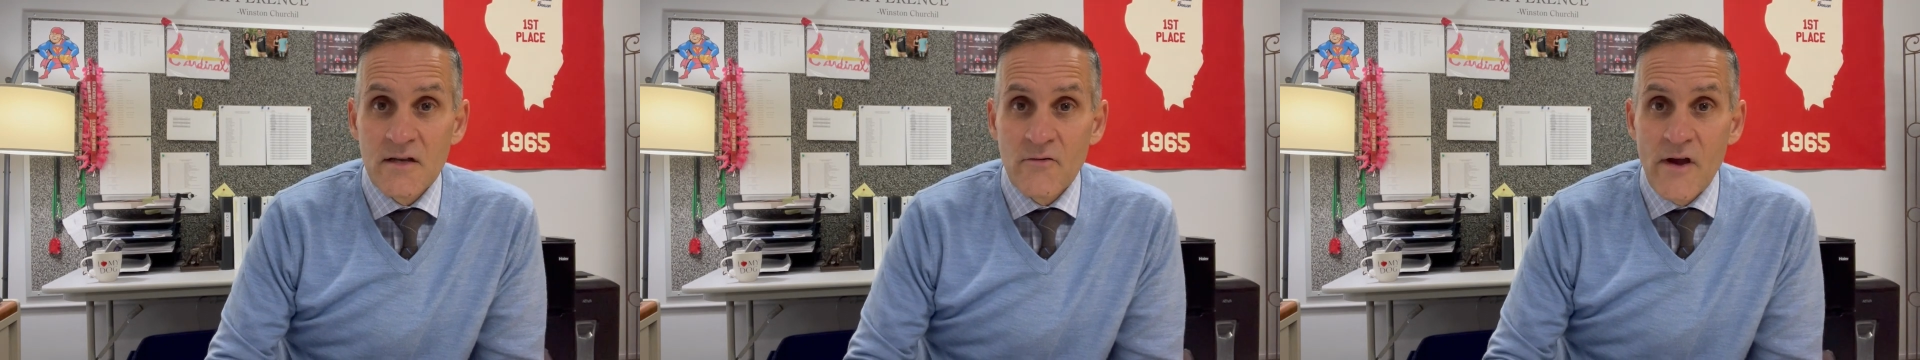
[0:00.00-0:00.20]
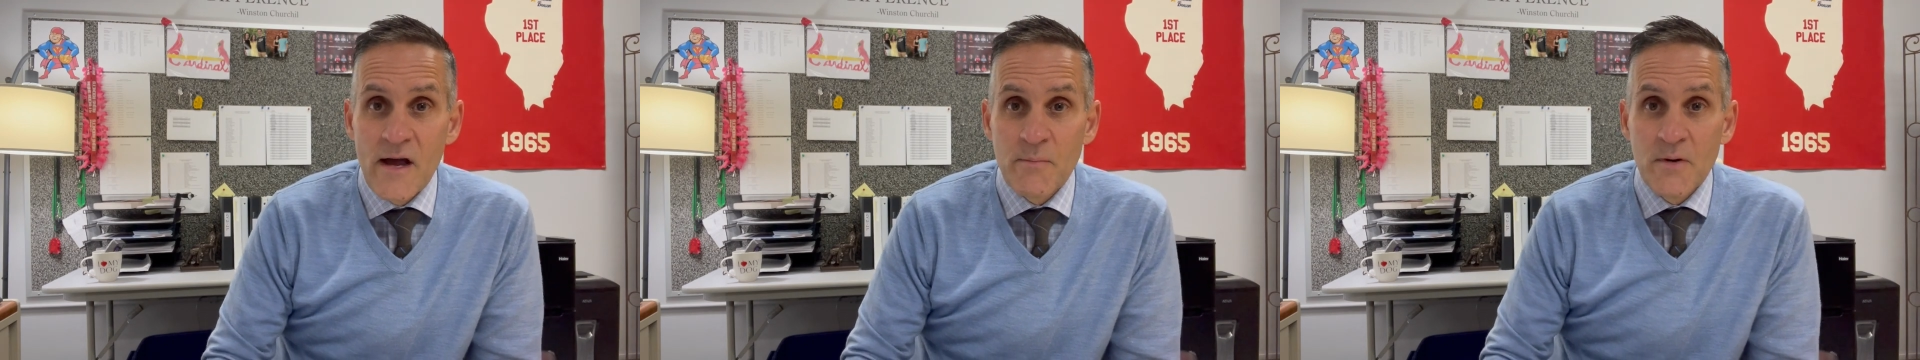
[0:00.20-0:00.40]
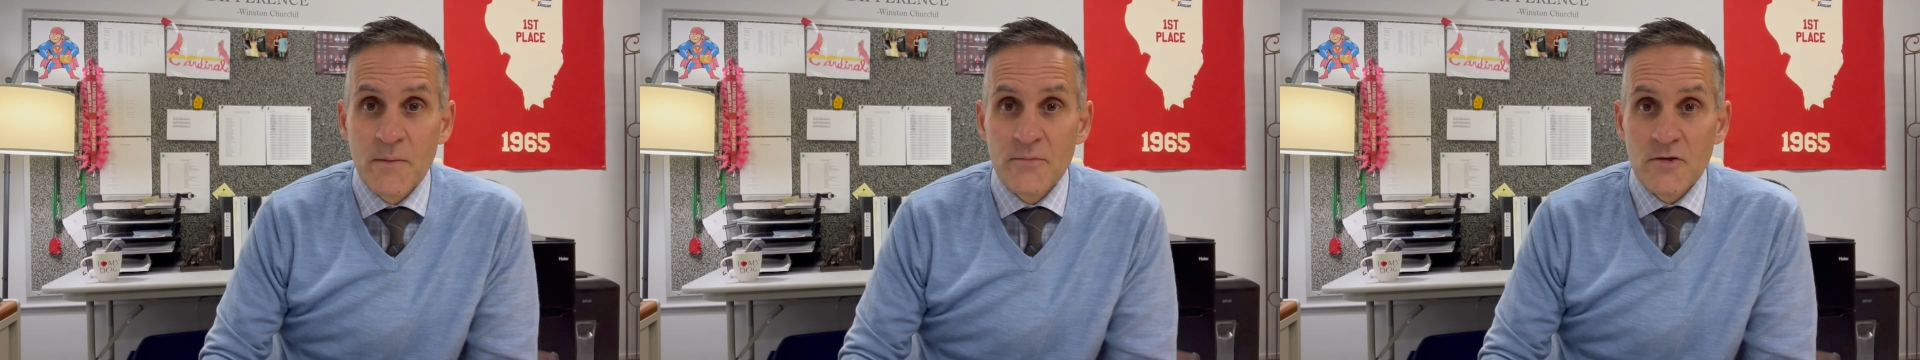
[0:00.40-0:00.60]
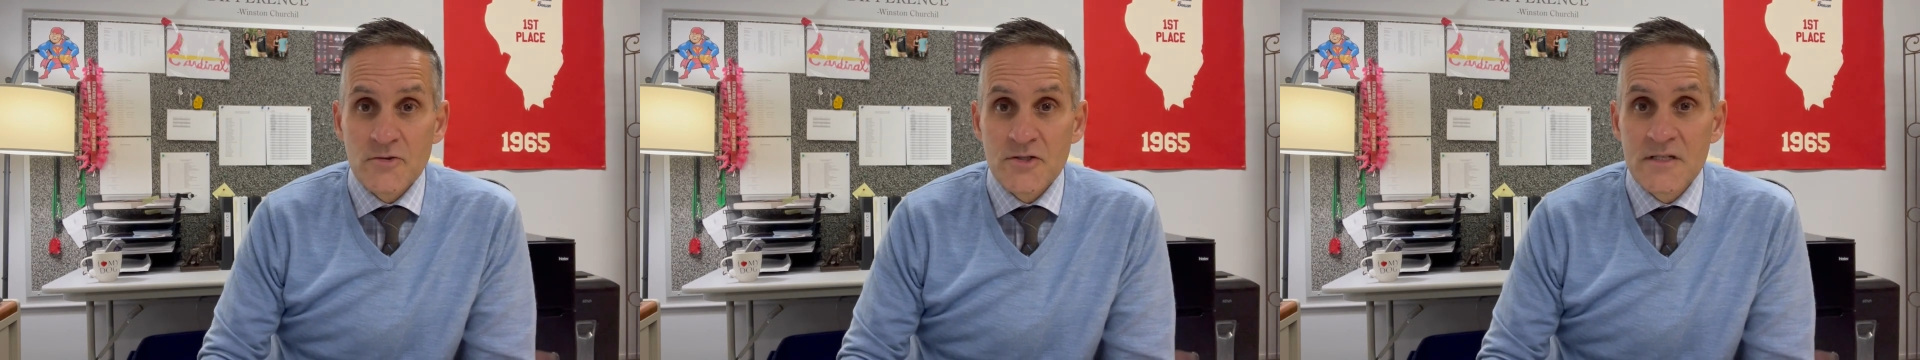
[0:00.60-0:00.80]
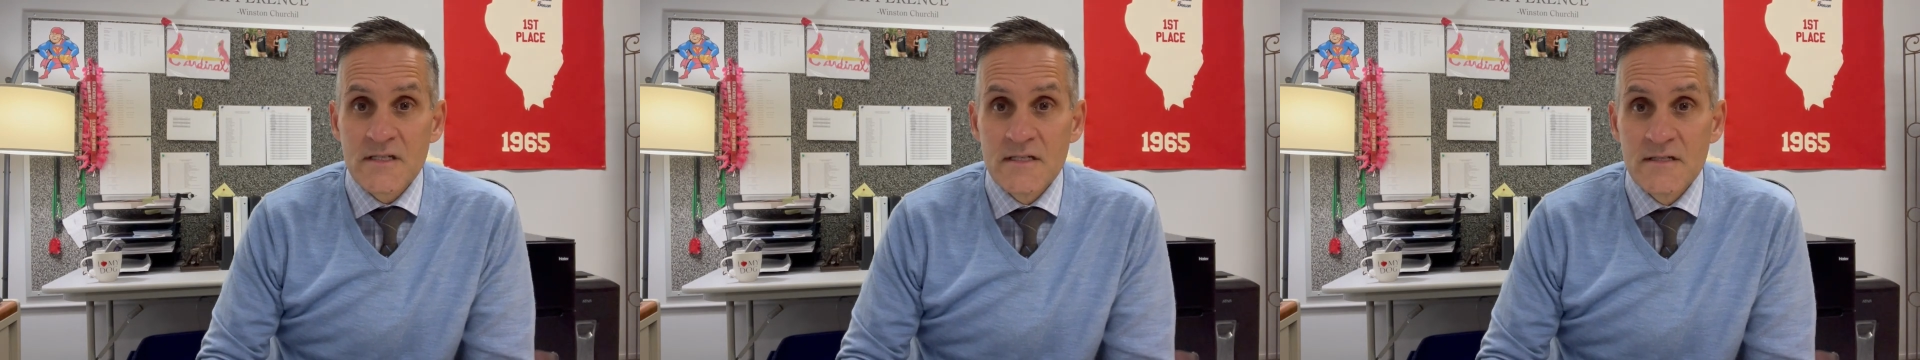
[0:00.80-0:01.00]
wrap up their
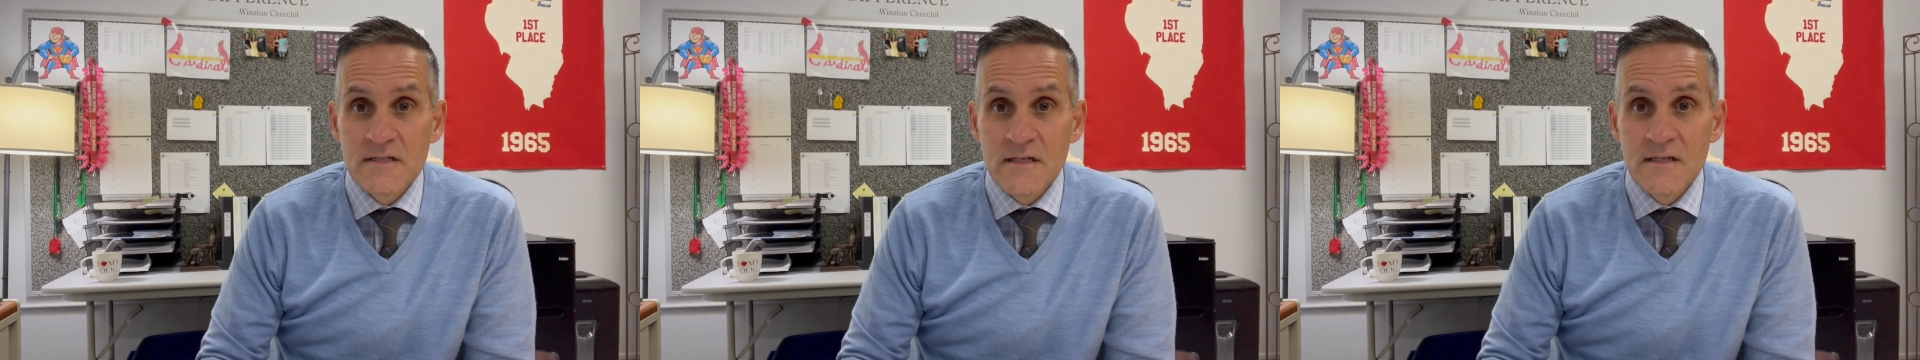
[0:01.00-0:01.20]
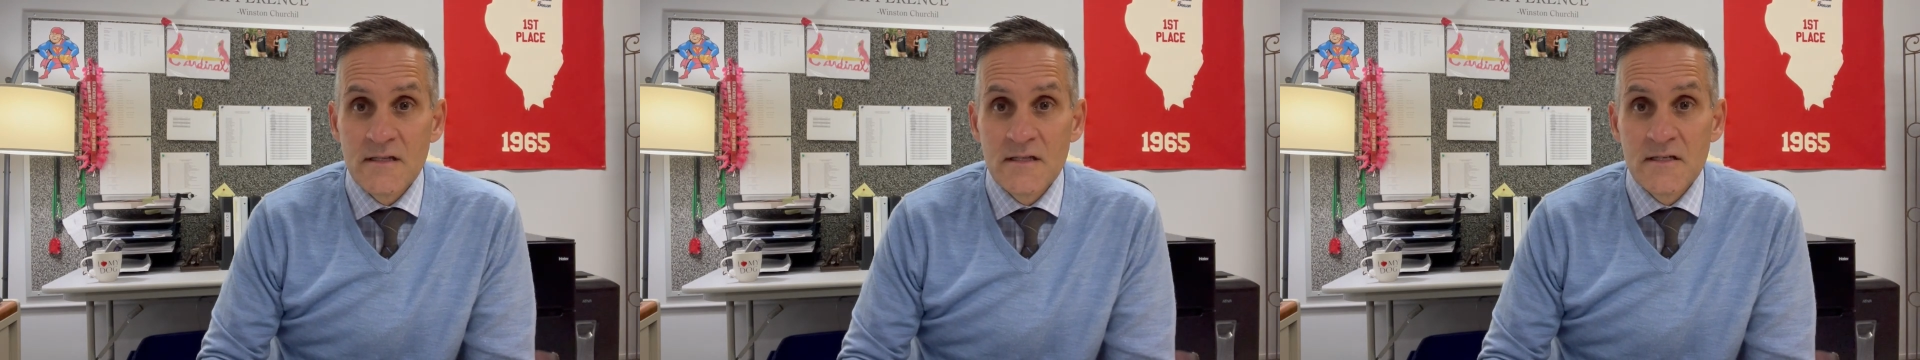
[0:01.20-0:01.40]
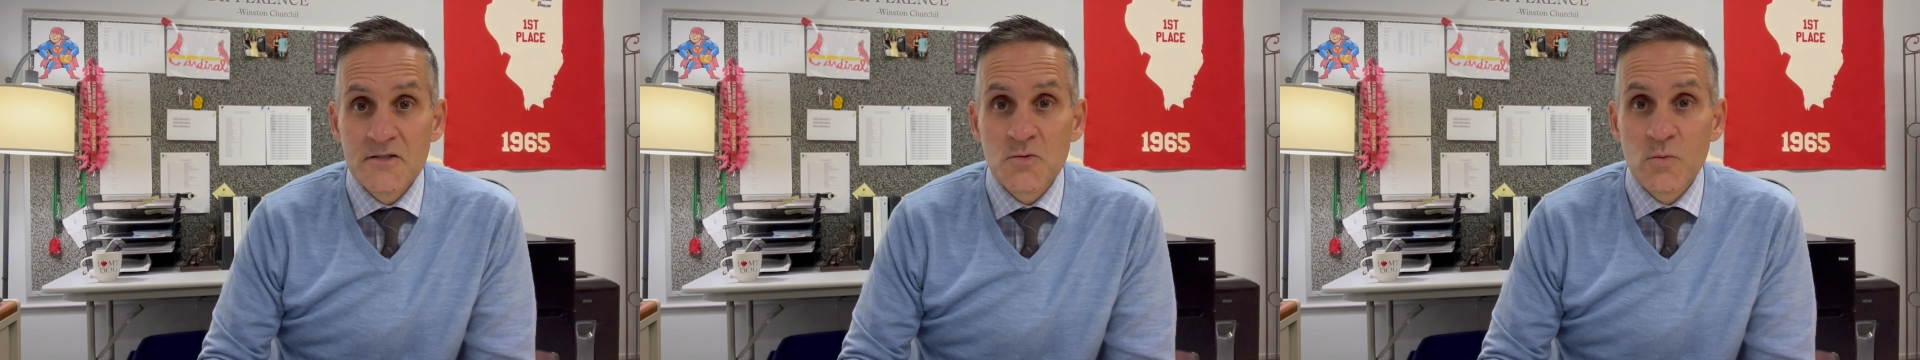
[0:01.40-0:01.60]
season this